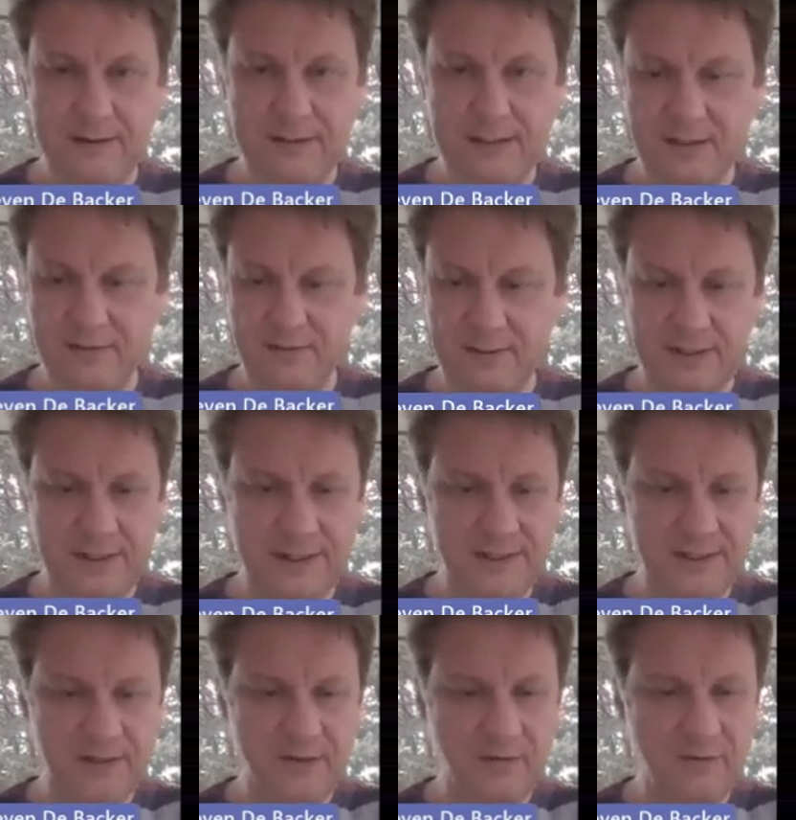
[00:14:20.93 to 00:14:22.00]
This one
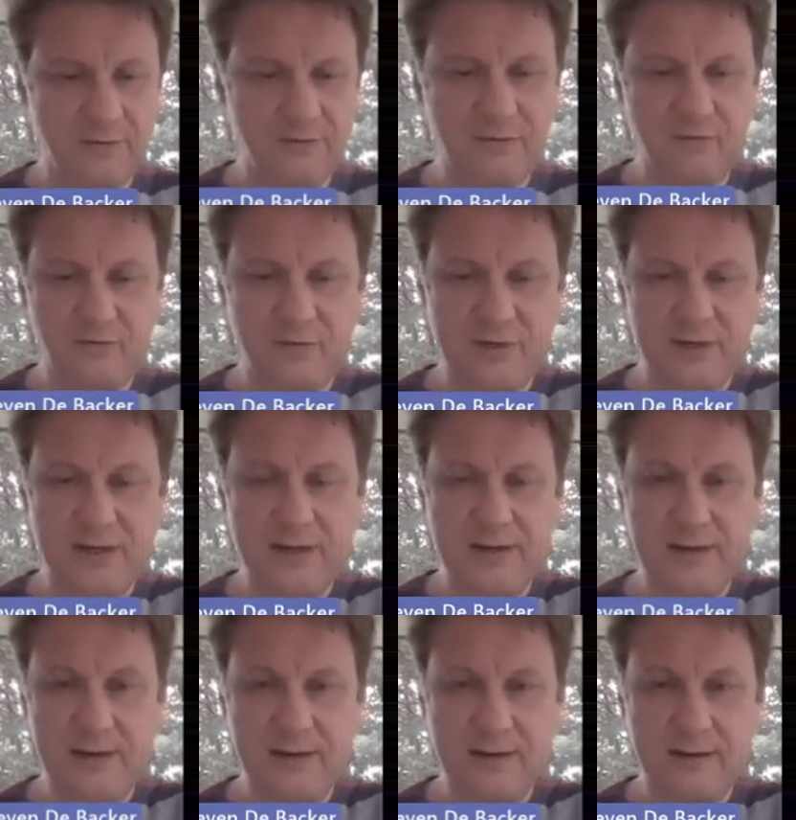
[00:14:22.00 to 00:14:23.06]
has gone.
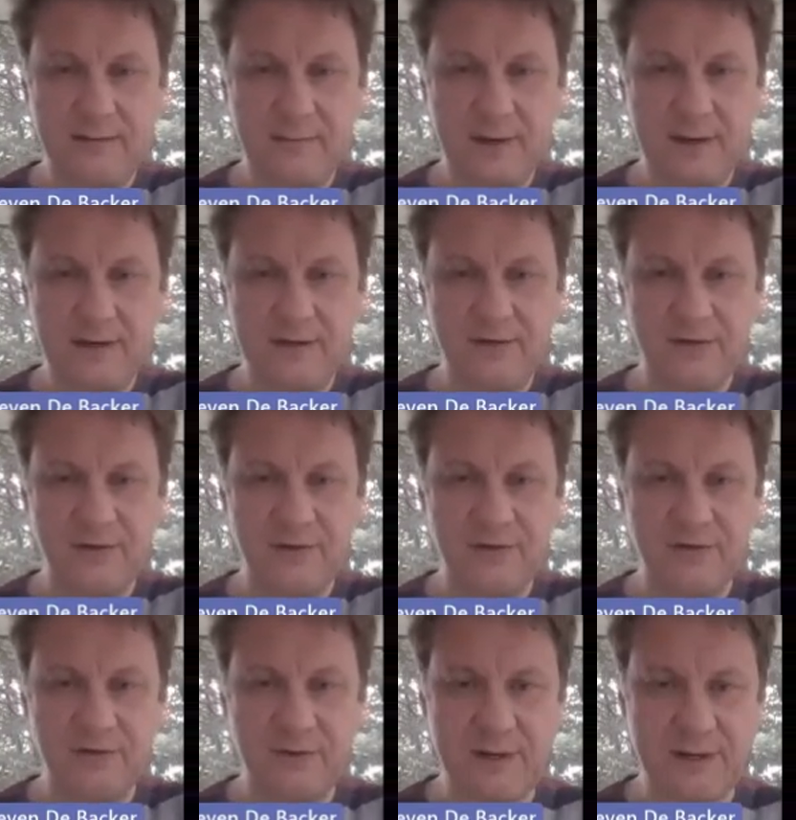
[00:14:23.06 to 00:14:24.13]
3 minus
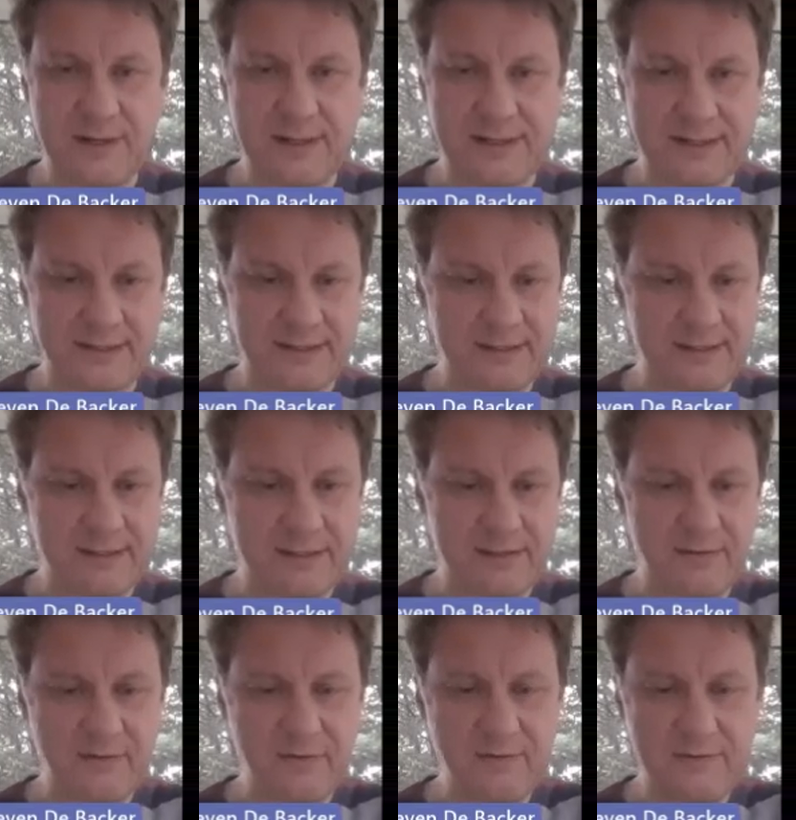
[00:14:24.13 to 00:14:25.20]
3 is
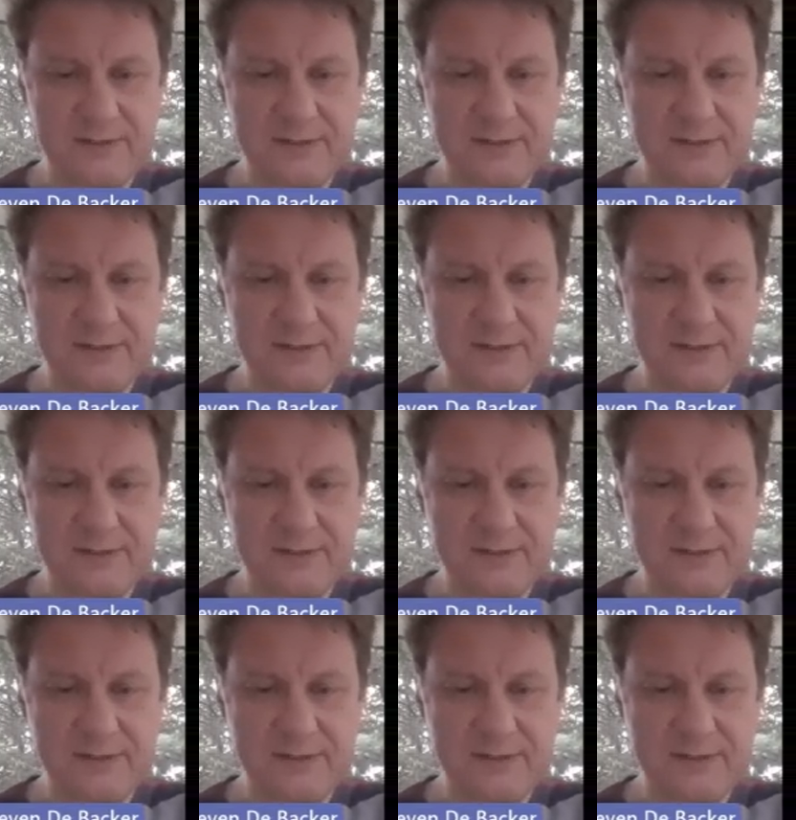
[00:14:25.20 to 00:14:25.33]
0.